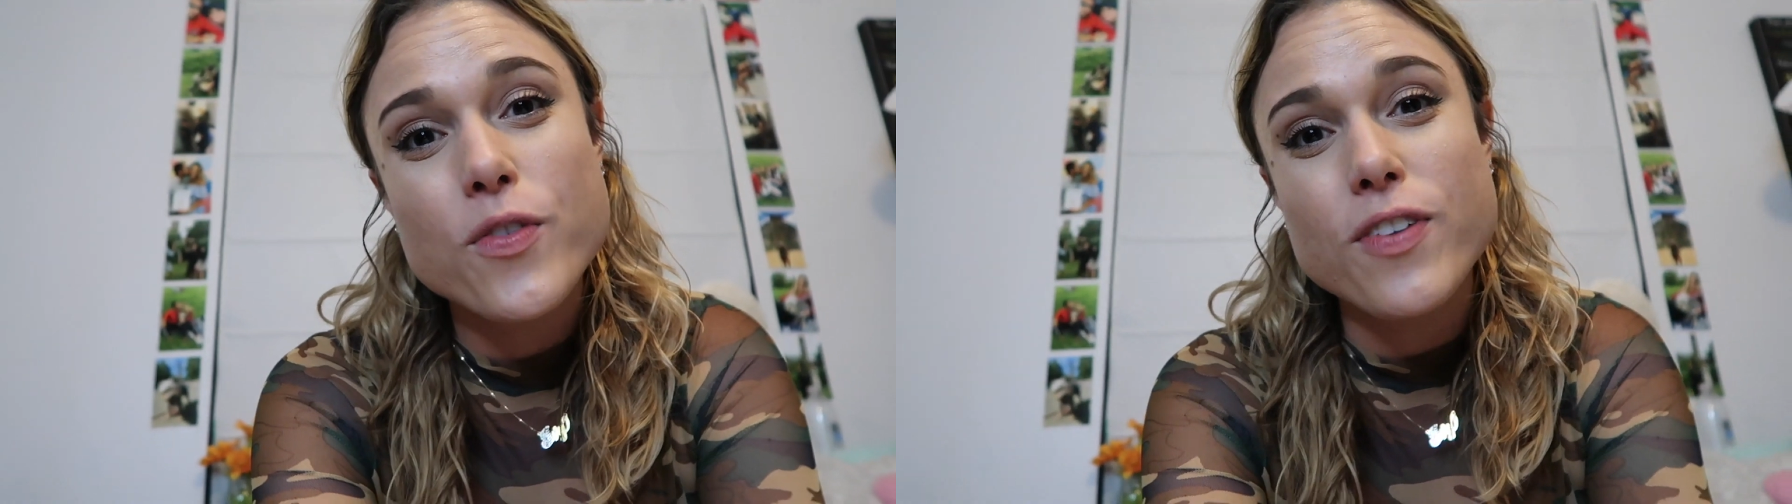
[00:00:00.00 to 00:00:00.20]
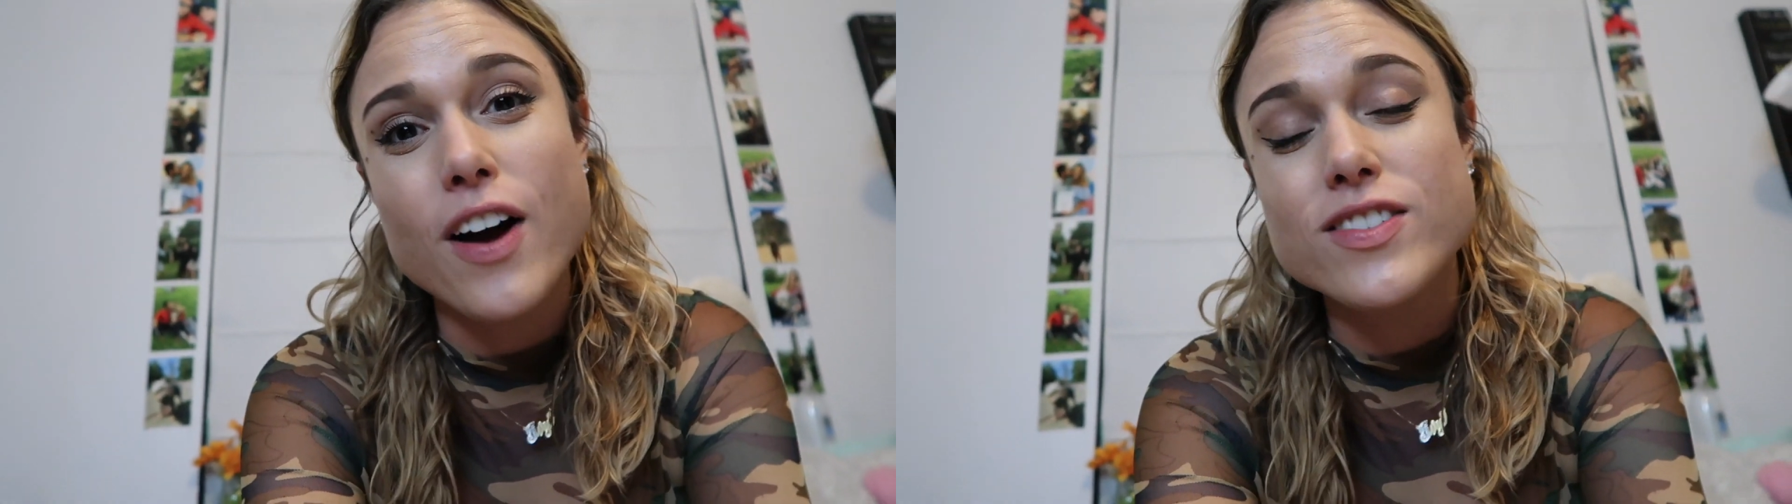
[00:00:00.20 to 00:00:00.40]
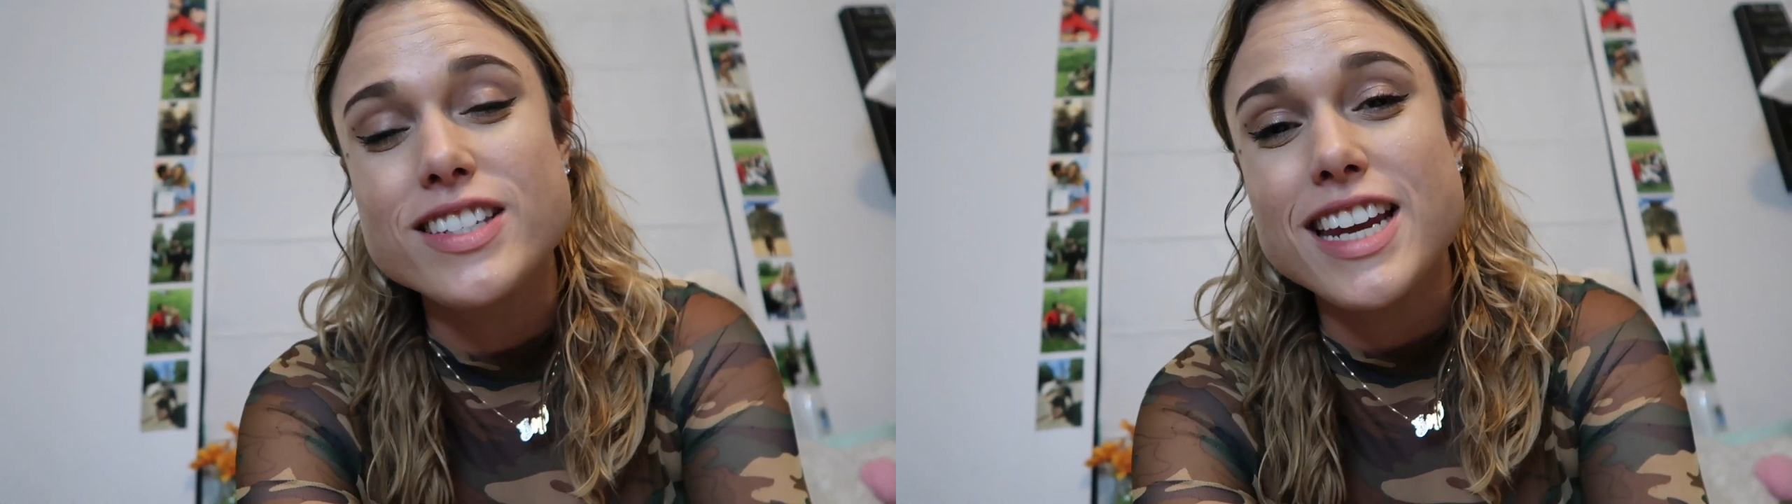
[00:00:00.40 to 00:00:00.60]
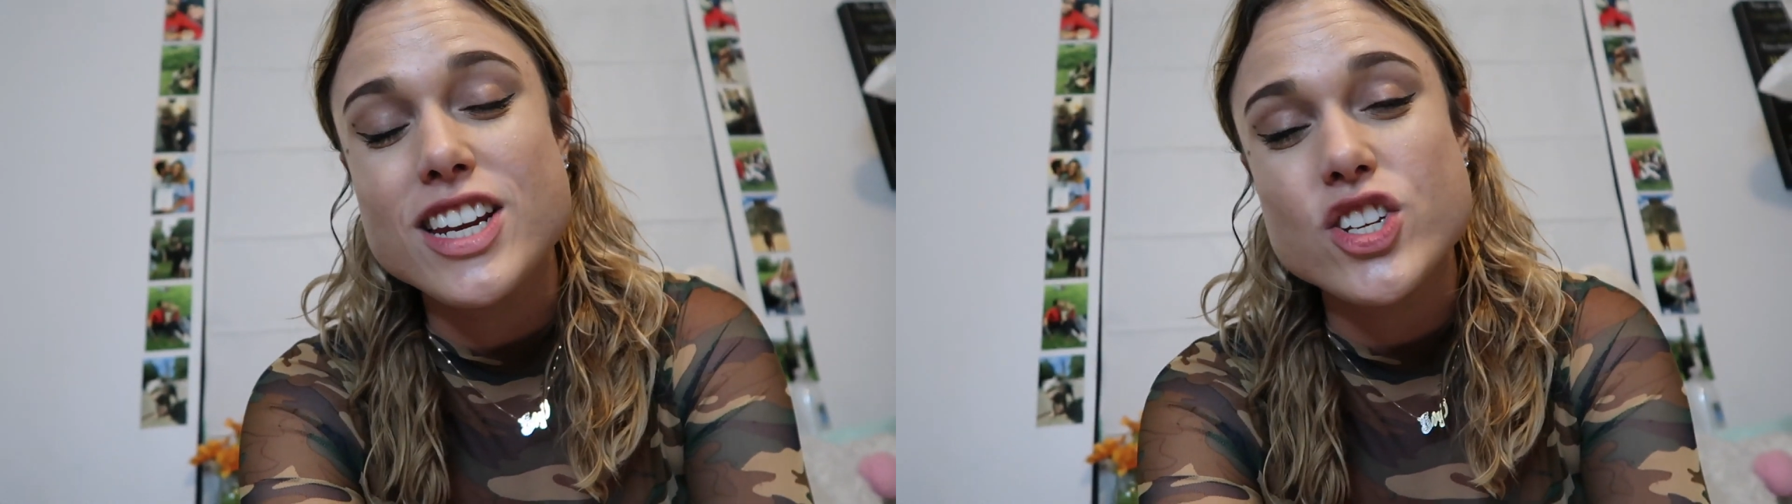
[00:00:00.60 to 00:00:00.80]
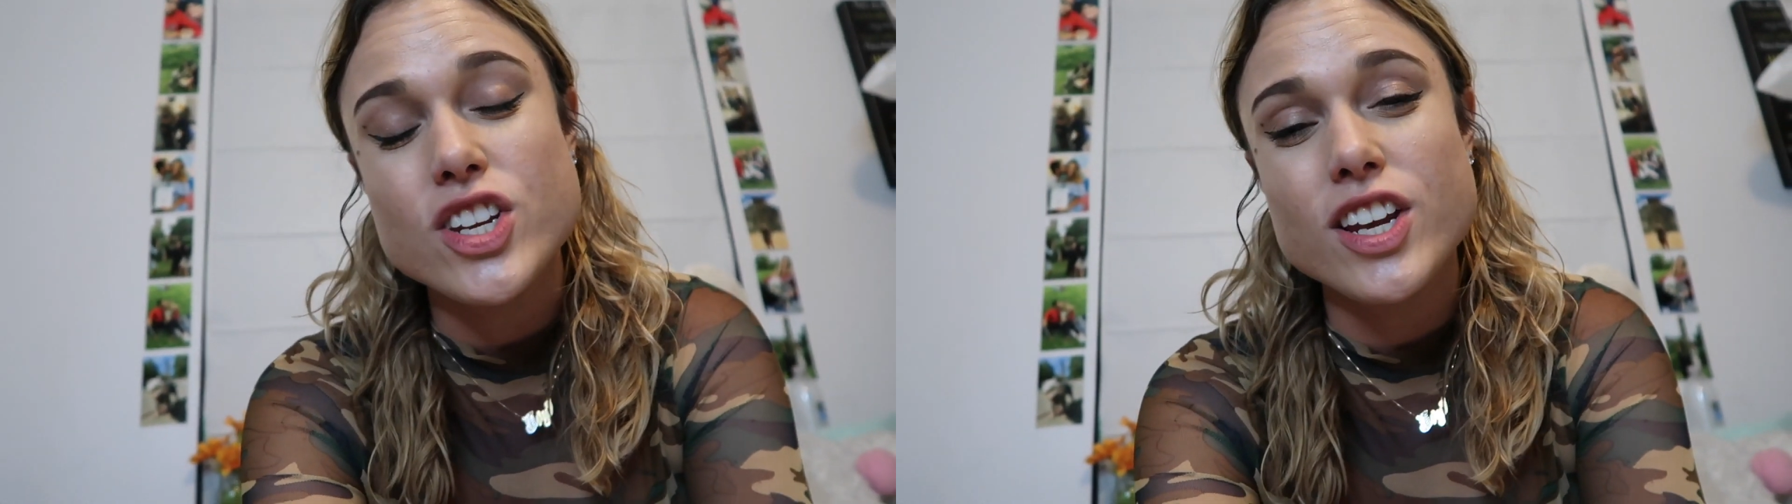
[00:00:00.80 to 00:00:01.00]

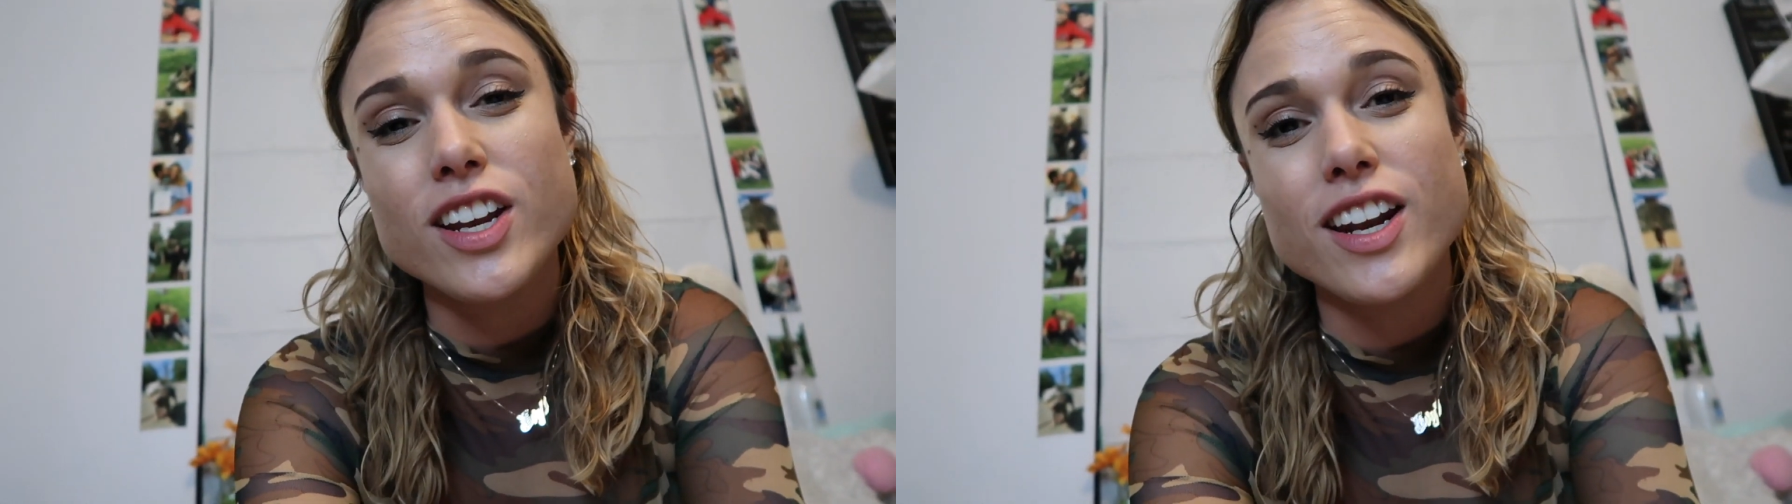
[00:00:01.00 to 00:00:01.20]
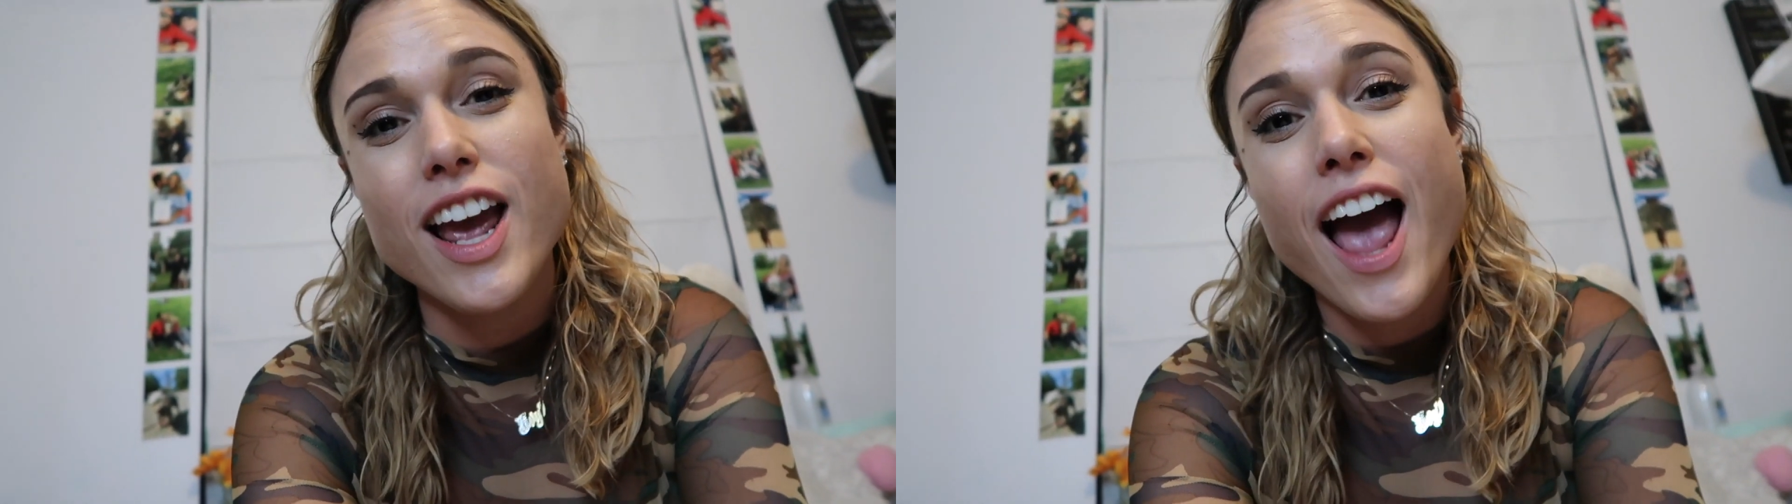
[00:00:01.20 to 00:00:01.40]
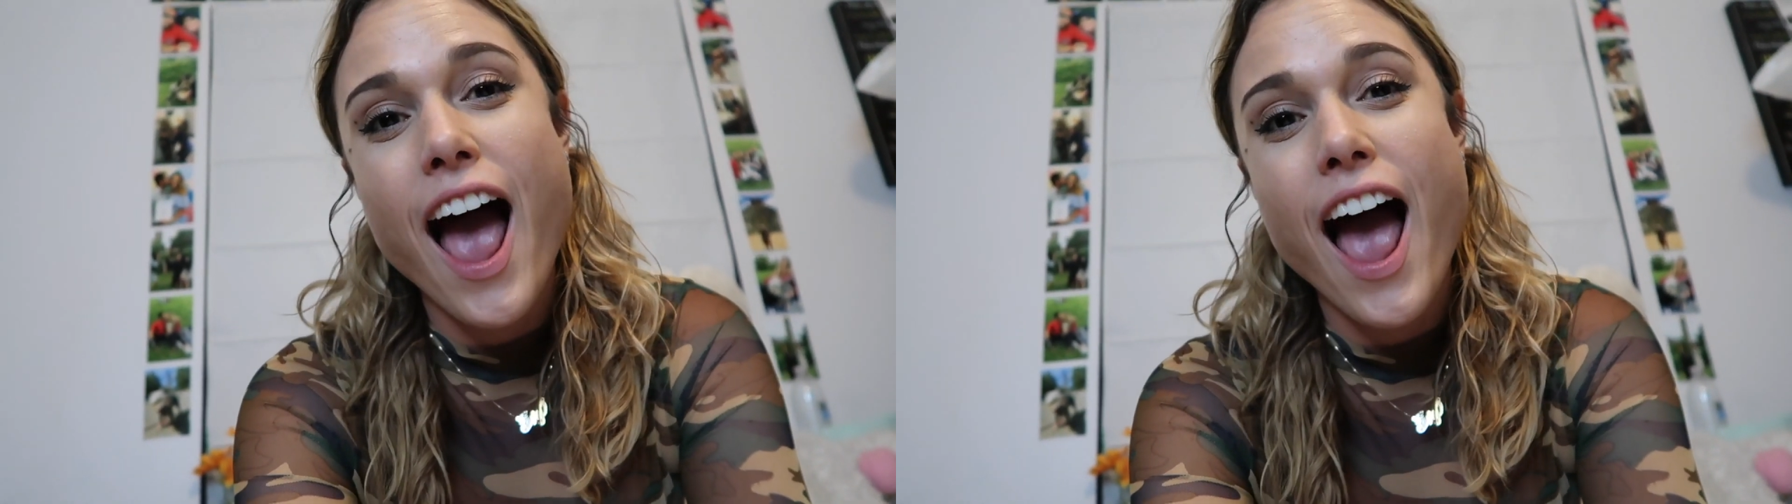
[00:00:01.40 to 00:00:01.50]
foundation